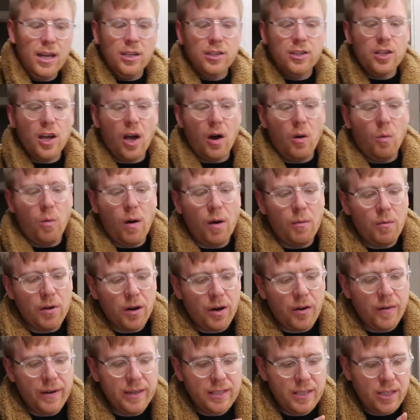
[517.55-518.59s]
So what we're
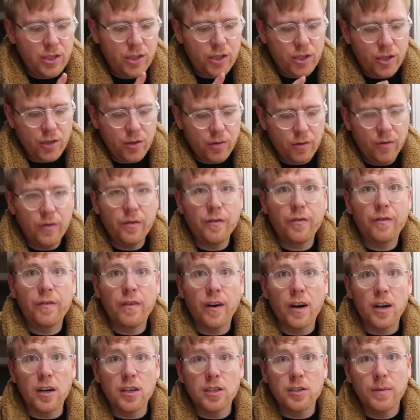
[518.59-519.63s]
going to do
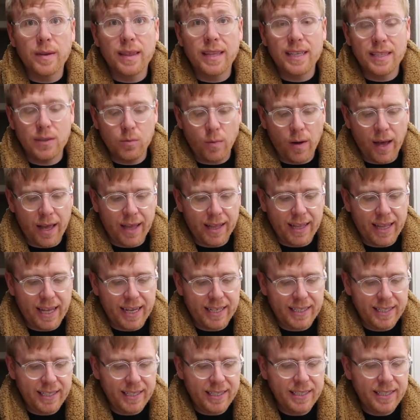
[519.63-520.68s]
first with these wine
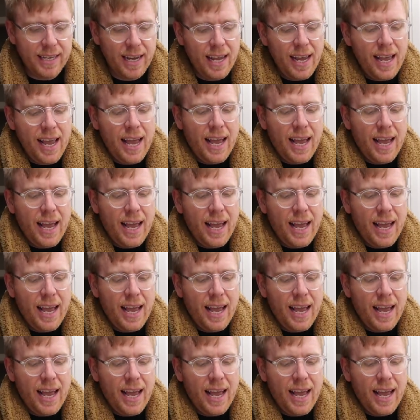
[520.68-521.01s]
glasses,